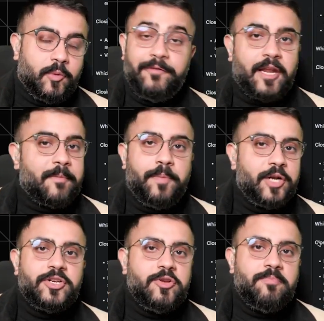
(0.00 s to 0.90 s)
We've got a
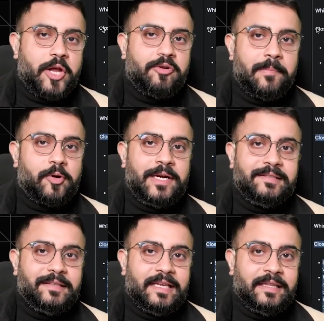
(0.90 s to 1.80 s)
bunch of new model
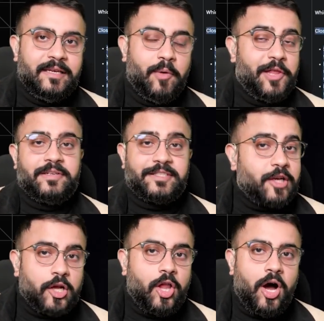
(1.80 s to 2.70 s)
upgrades lately, whether it's
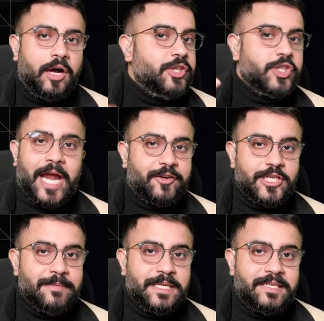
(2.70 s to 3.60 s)
Claude,
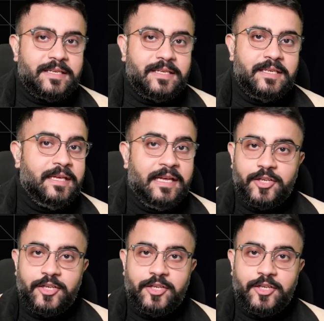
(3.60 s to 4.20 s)
ChatGPT,